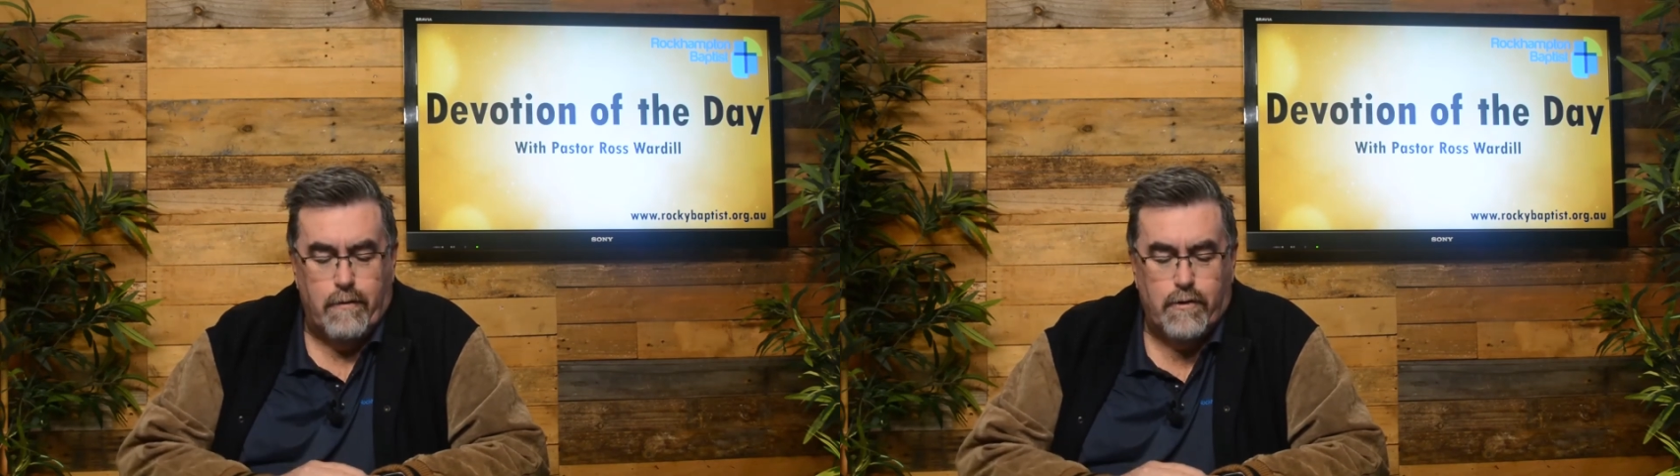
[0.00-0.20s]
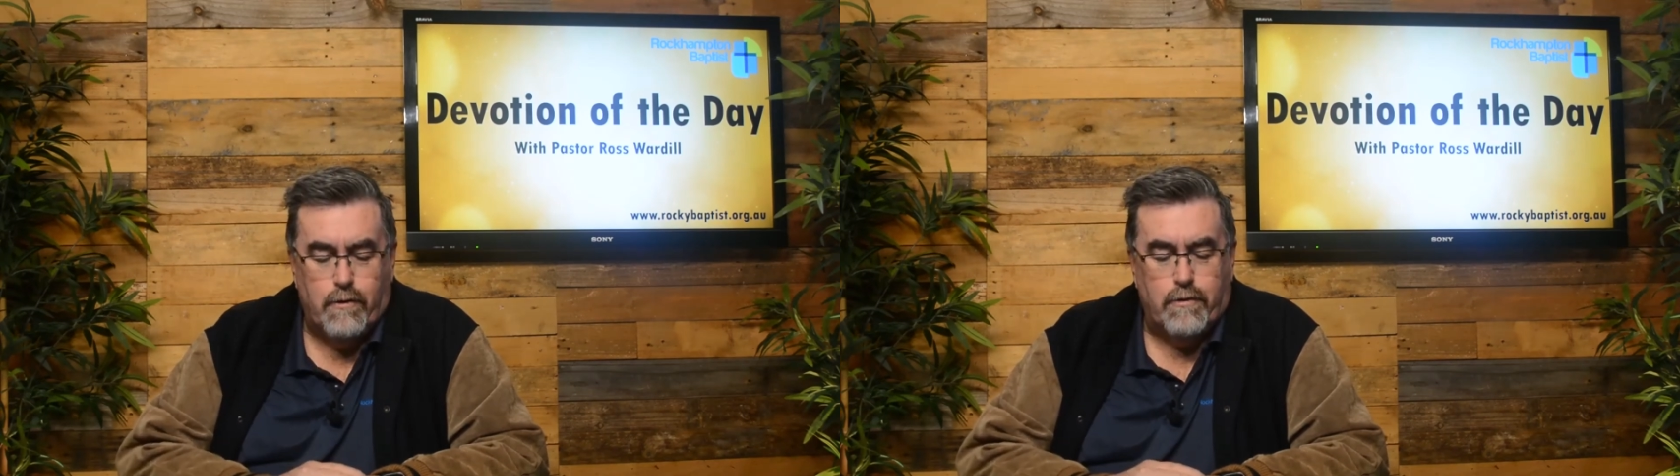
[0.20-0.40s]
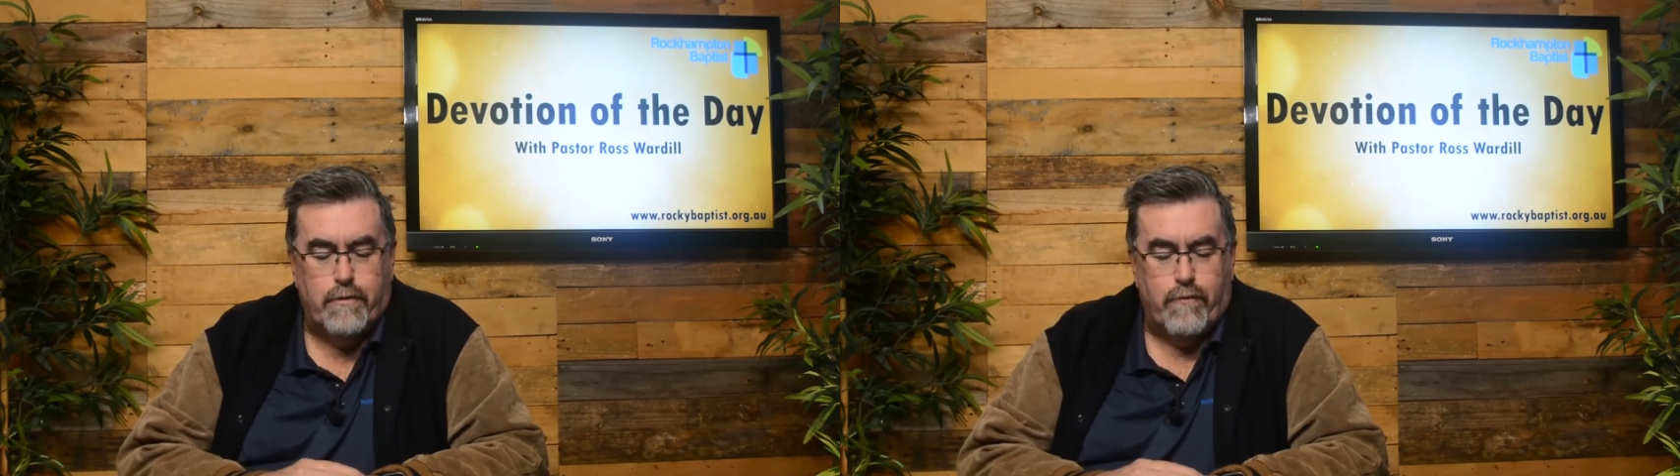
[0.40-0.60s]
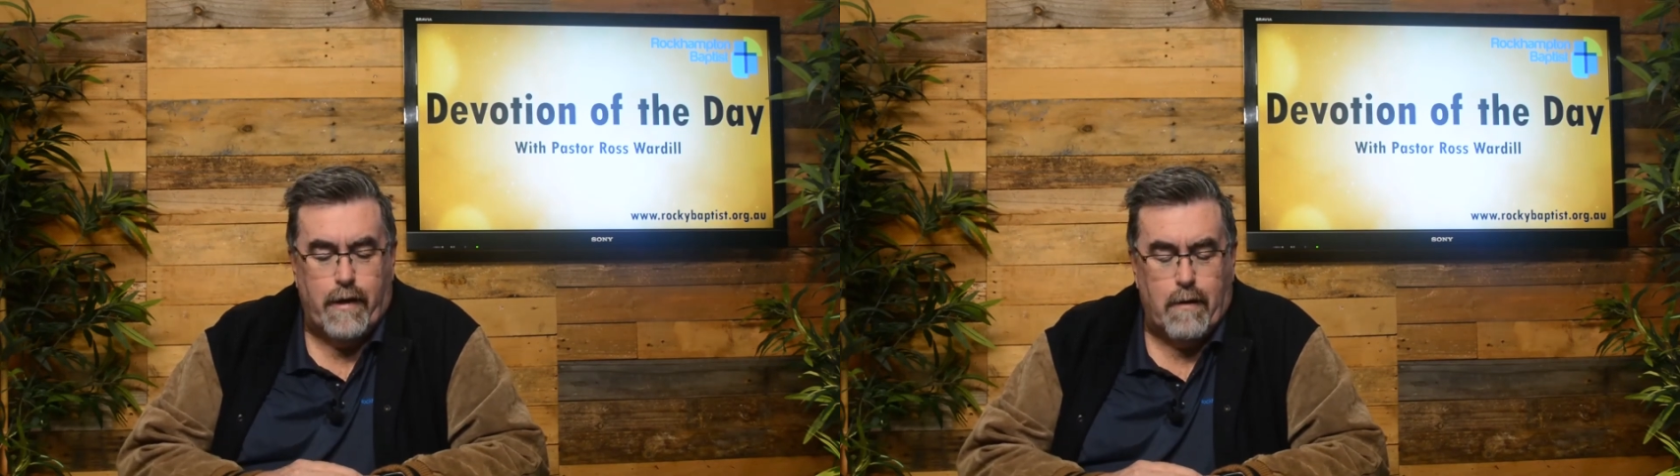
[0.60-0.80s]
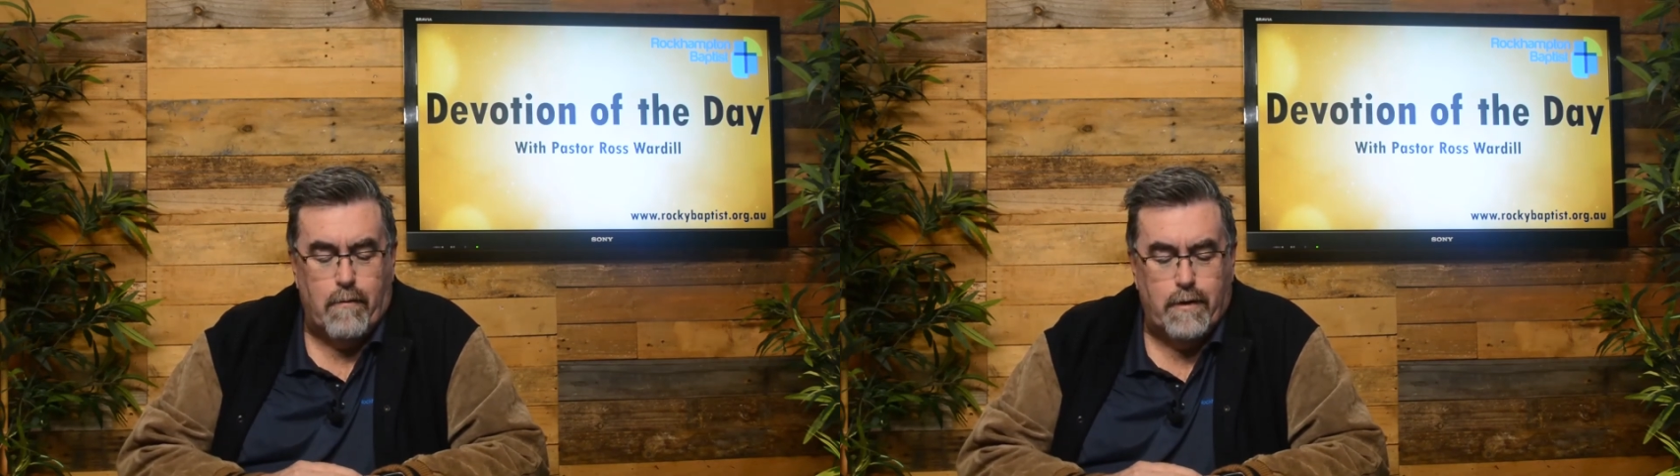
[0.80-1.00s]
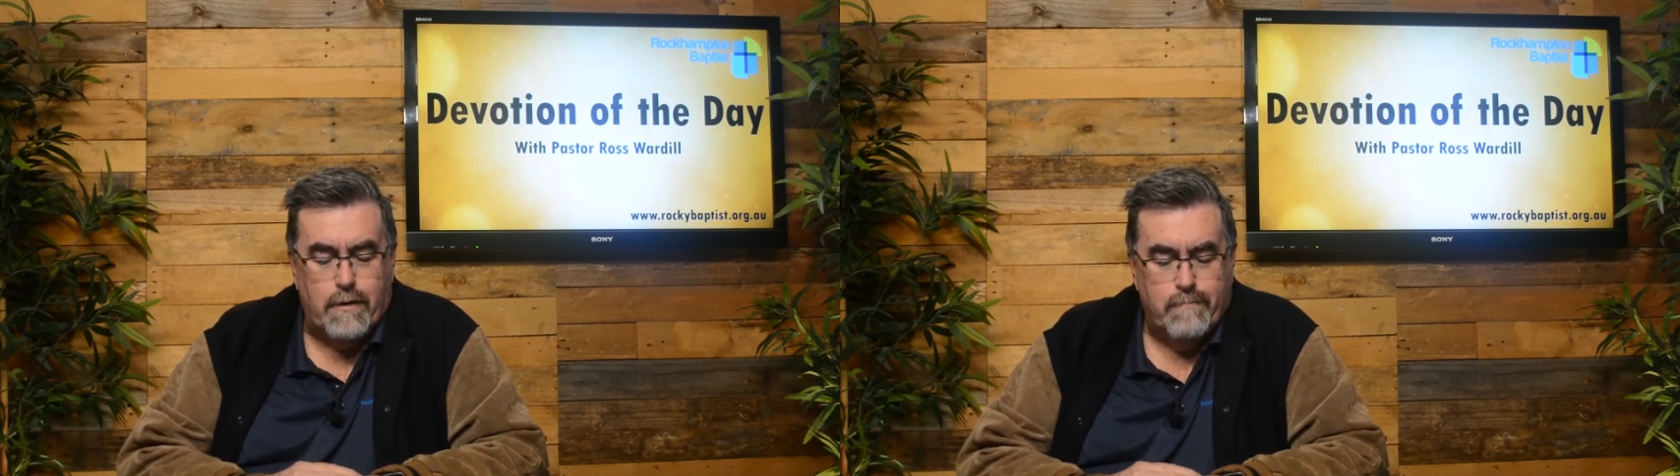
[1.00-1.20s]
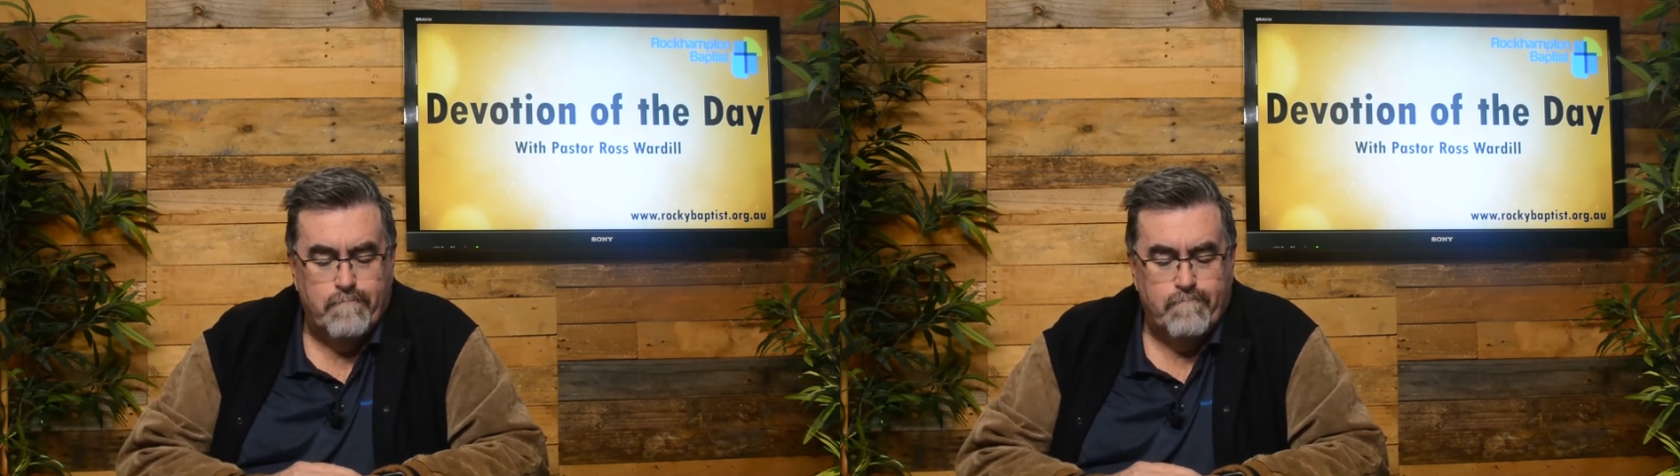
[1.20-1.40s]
sorts of language.